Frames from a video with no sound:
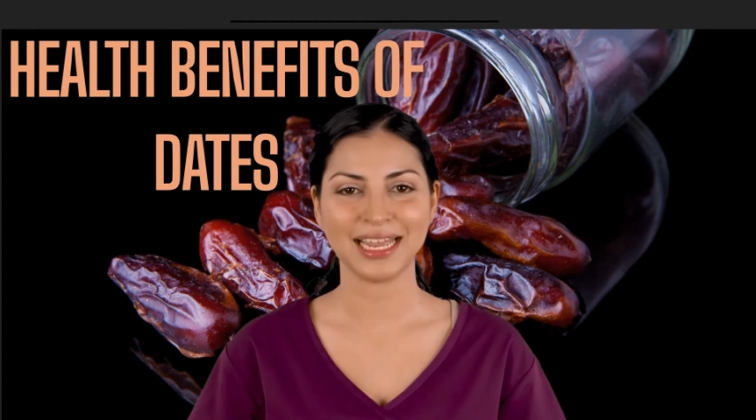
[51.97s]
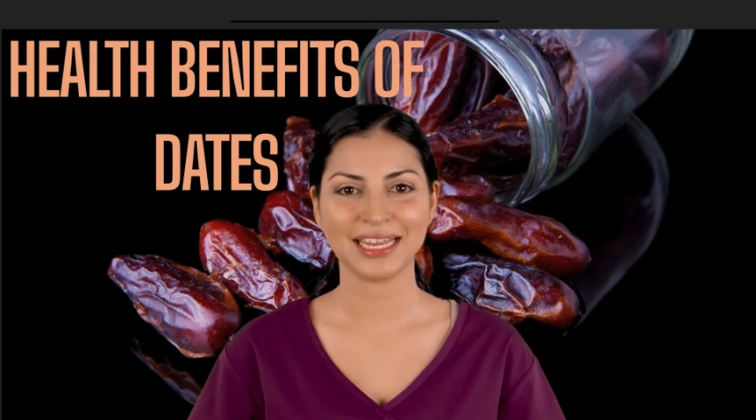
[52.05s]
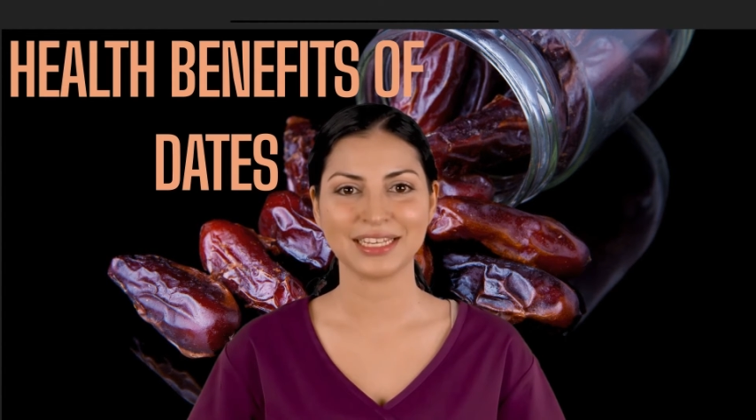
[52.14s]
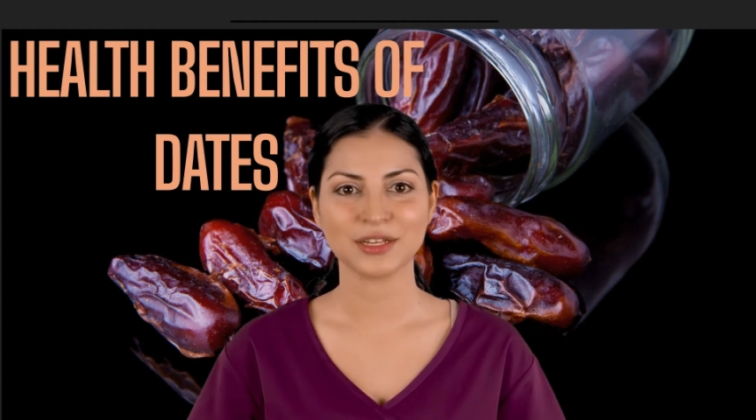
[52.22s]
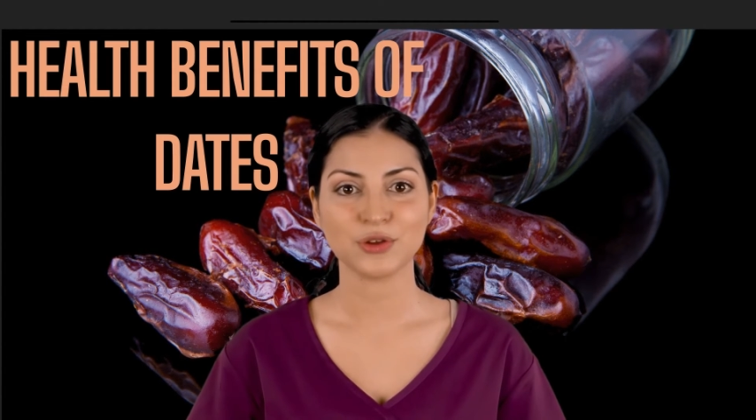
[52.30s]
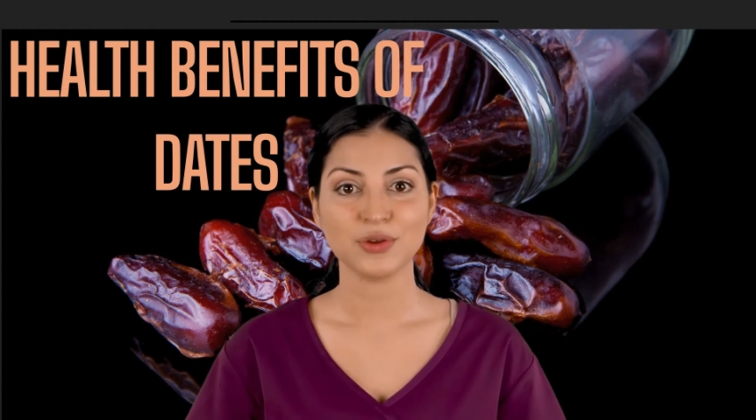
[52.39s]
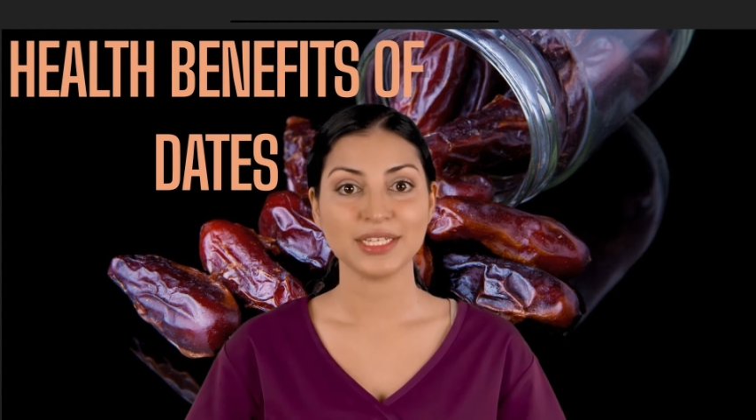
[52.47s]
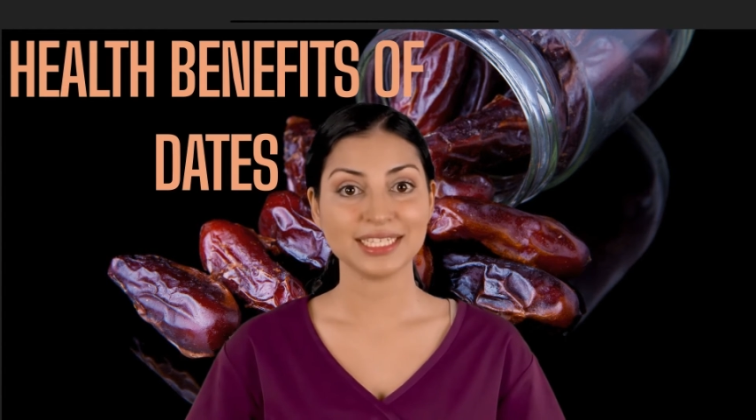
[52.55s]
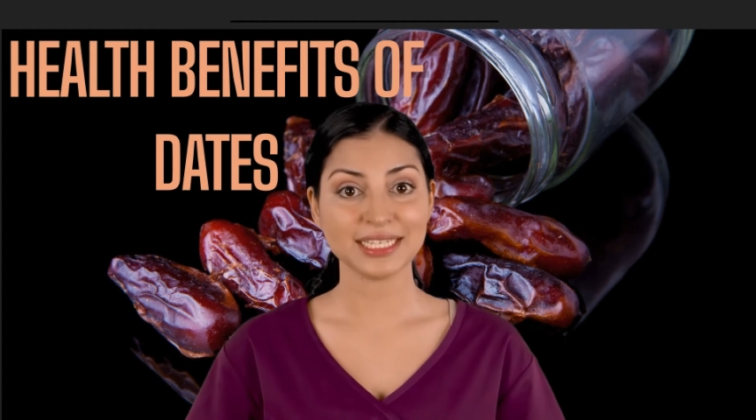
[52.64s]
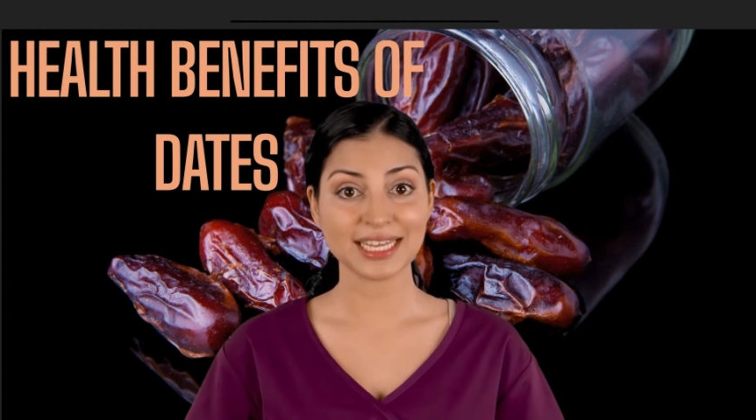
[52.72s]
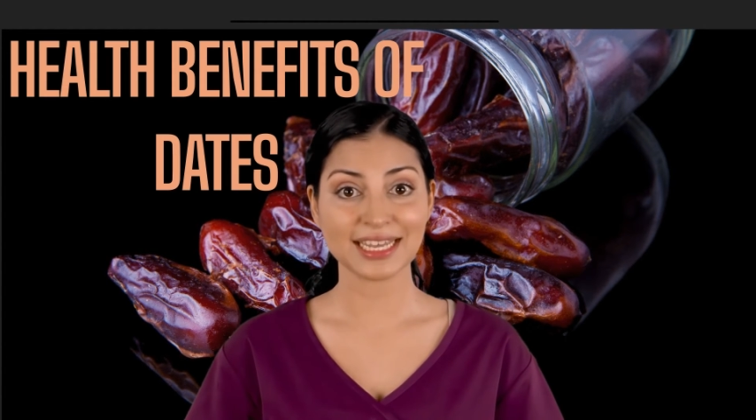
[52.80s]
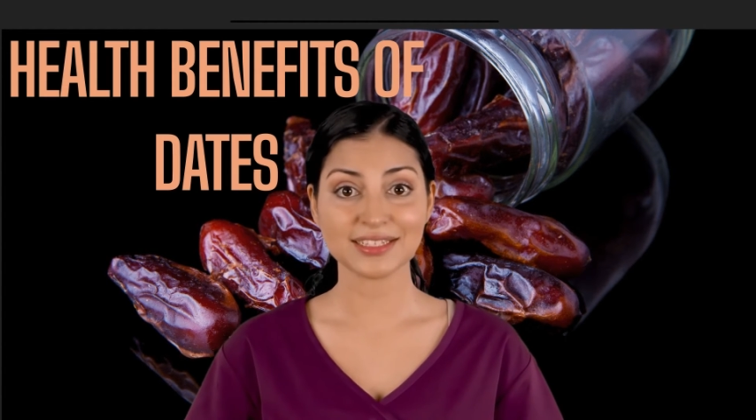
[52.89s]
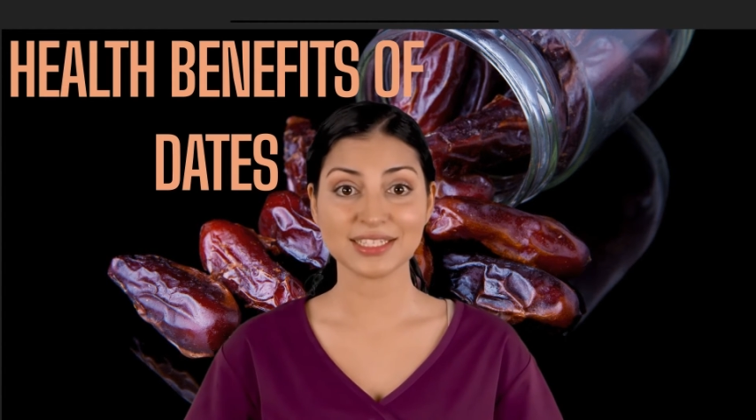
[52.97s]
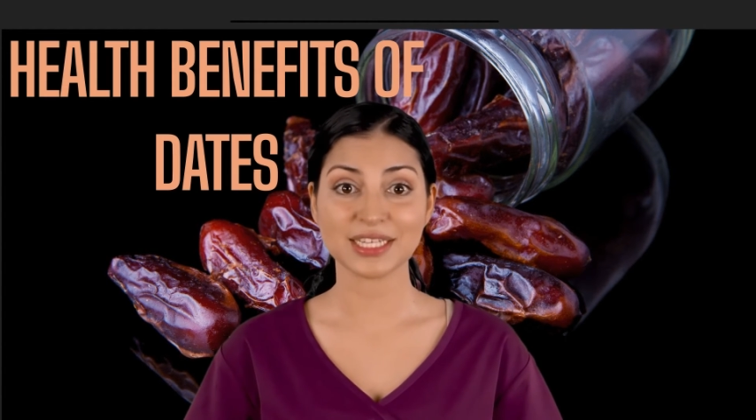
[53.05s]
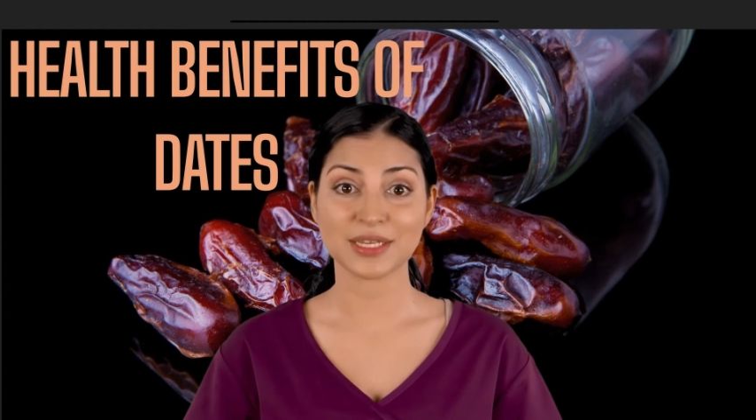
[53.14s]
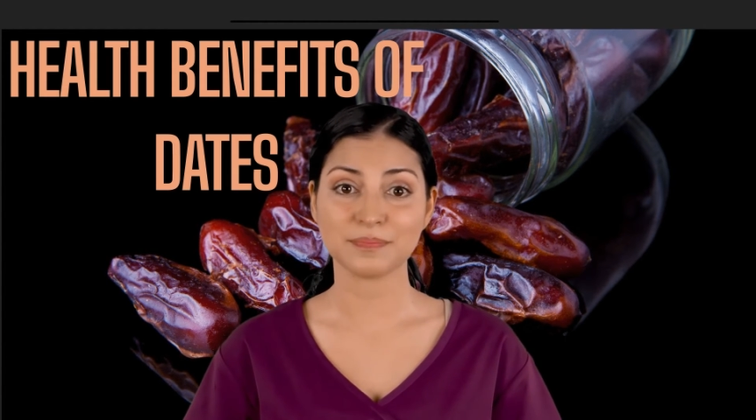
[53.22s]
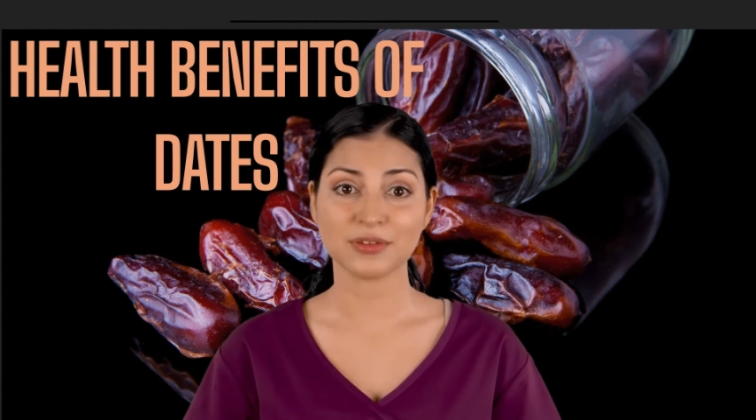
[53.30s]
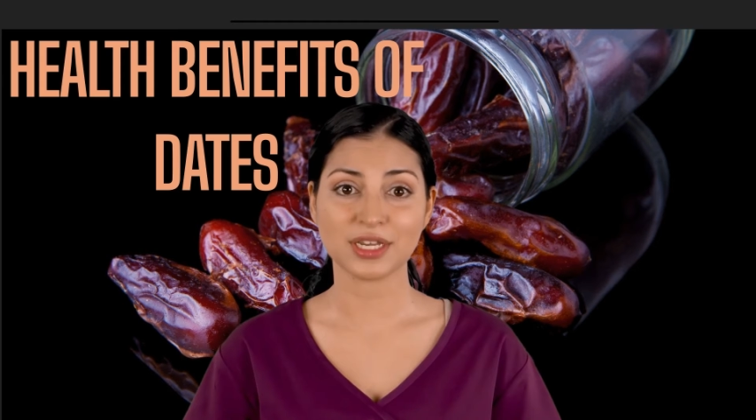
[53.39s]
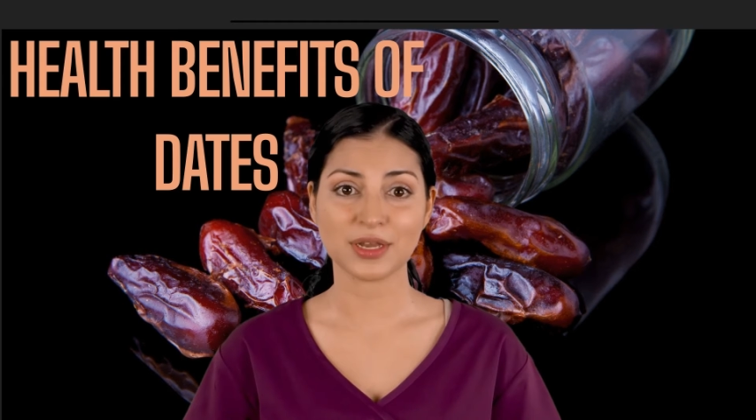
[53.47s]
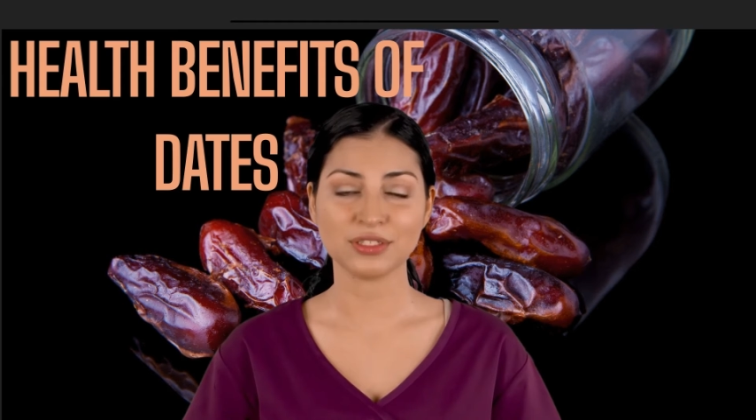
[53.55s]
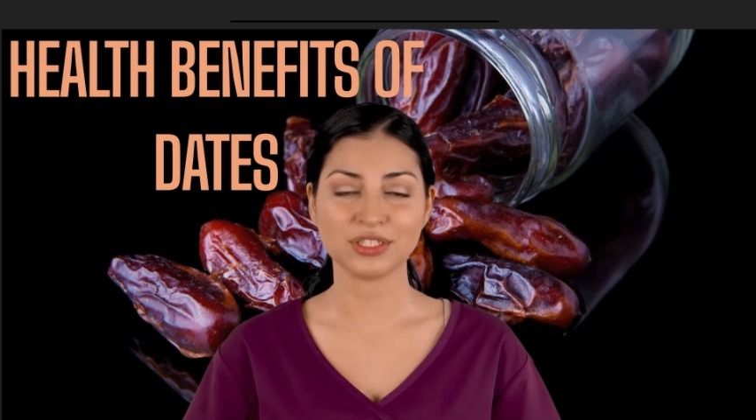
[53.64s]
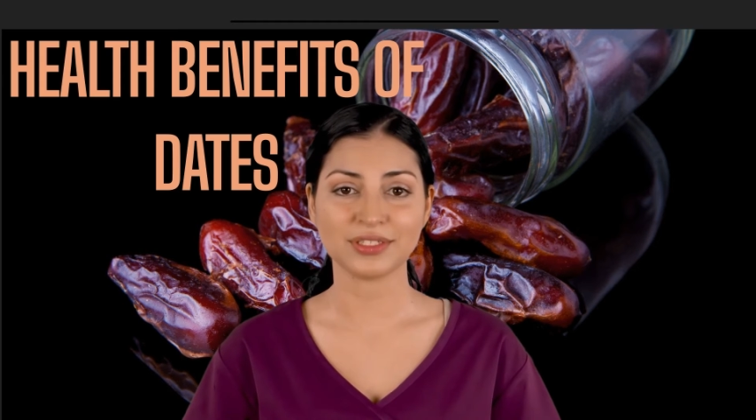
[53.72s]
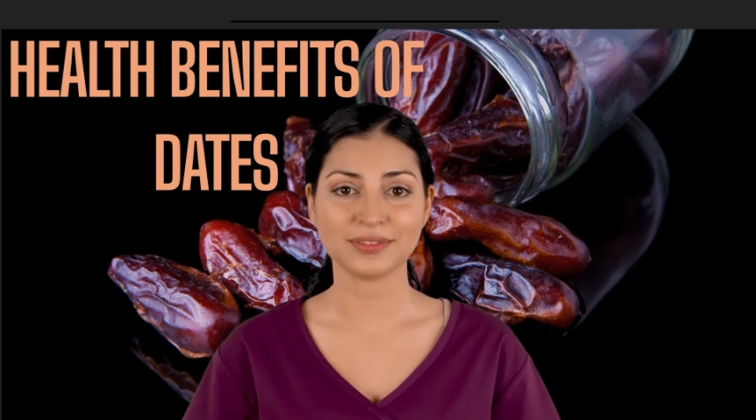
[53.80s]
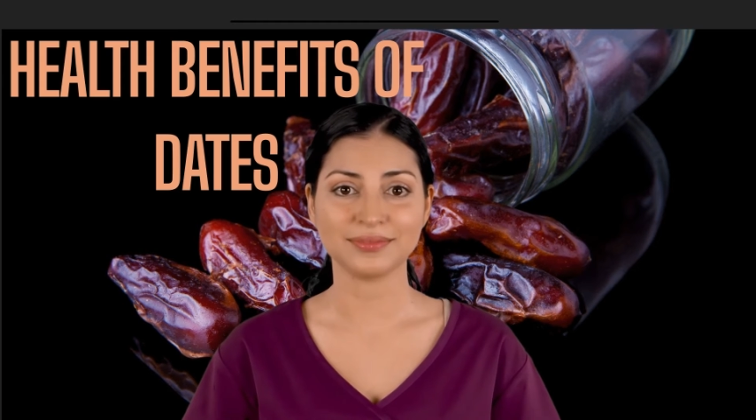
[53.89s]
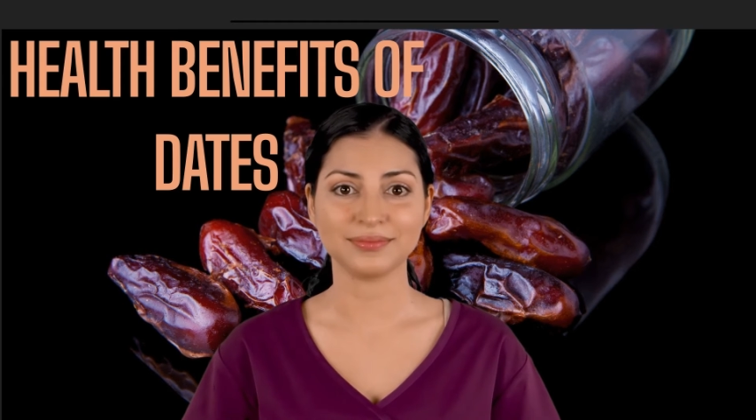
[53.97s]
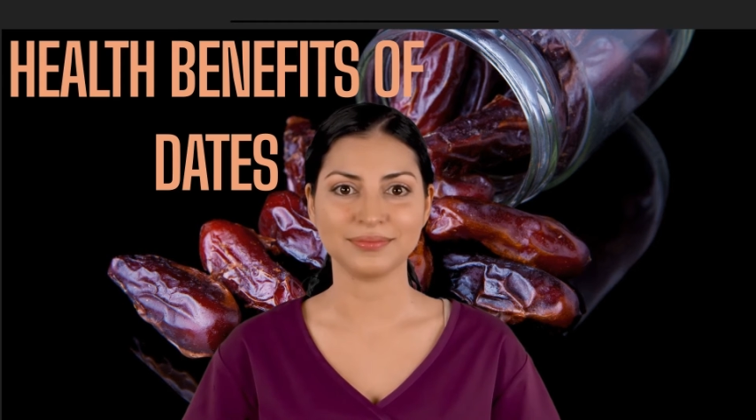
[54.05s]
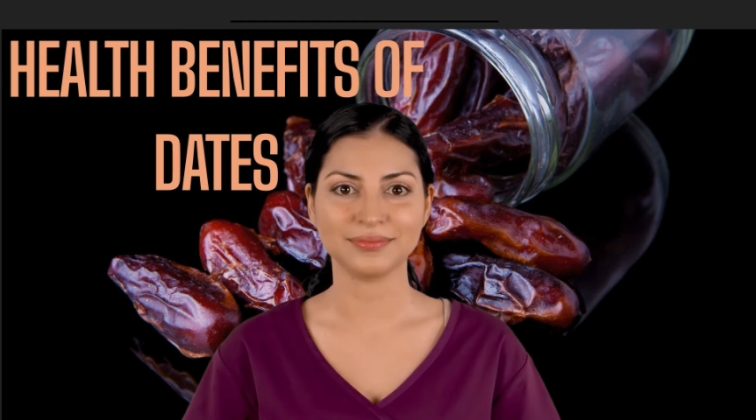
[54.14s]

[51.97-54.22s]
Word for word: and increasing insulin production.